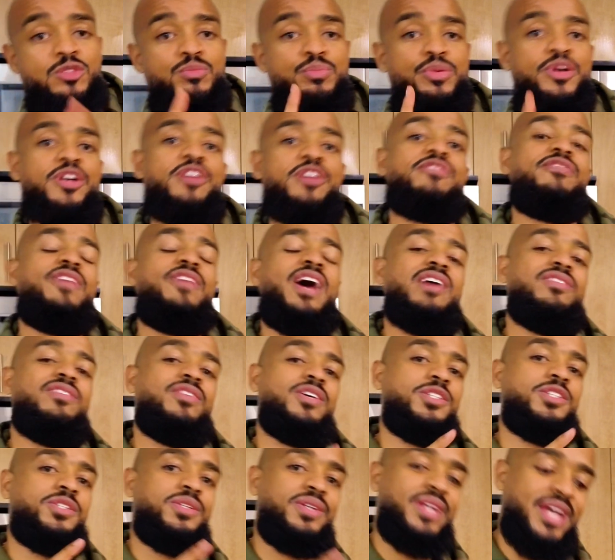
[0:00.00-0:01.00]
per
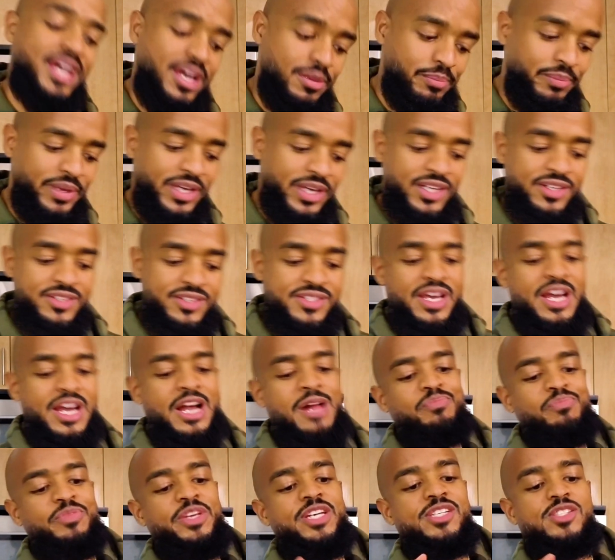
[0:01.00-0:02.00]
500 mLs
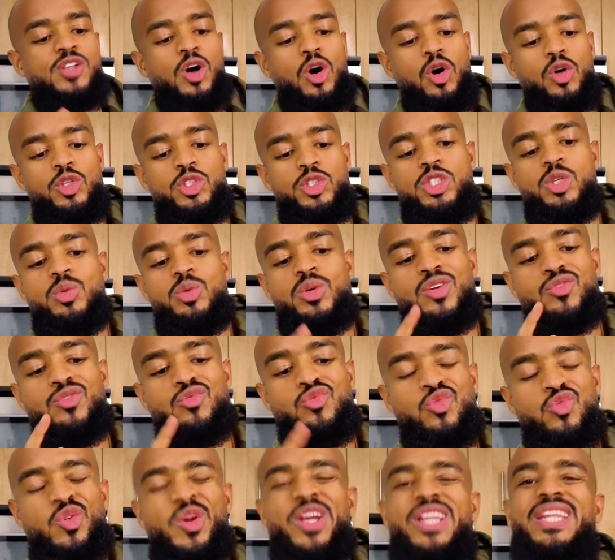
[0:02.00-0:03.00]
is also a
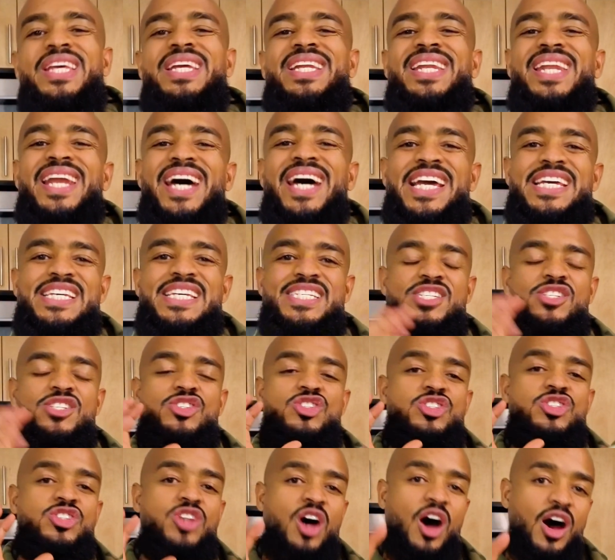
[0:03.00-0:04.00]
really nice
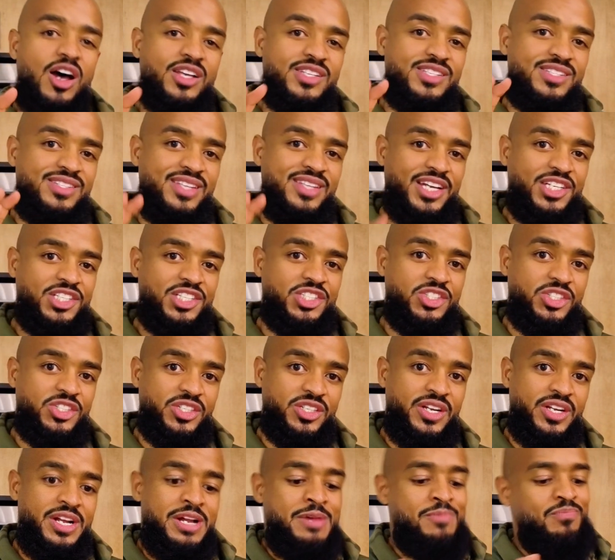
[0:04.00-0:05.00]
sauce texture.
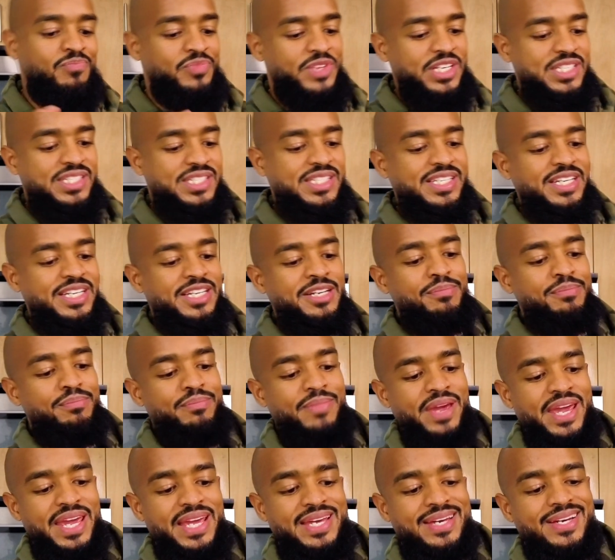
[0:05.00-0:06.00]
This is gonna
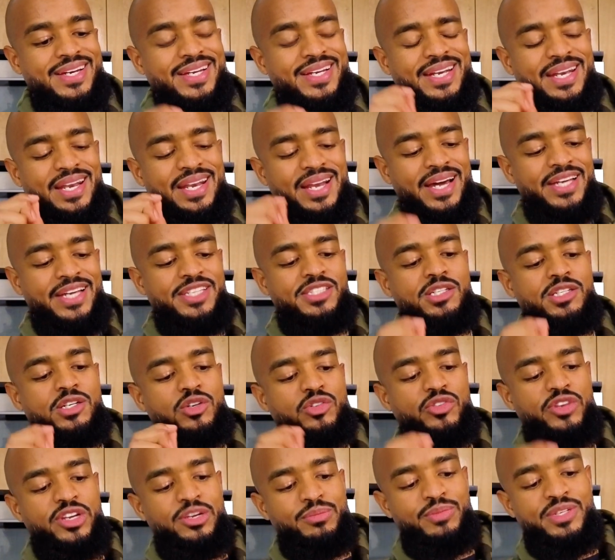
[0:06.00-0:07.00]
make a nice
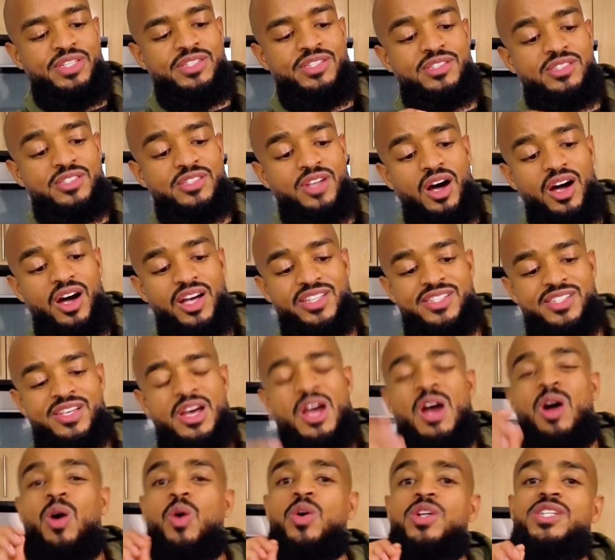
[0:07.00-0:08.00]
creamy sauce,
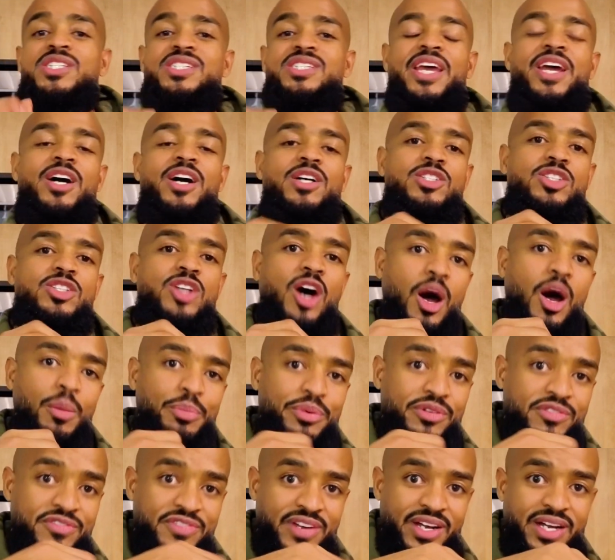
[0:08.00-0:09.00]
or say on top
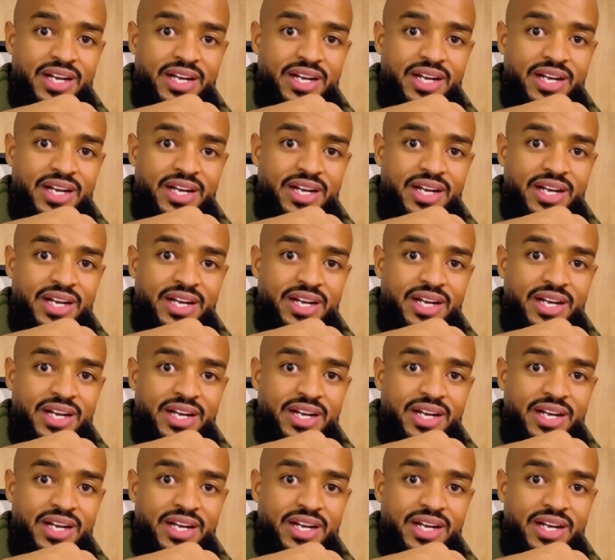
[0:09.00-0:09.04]
of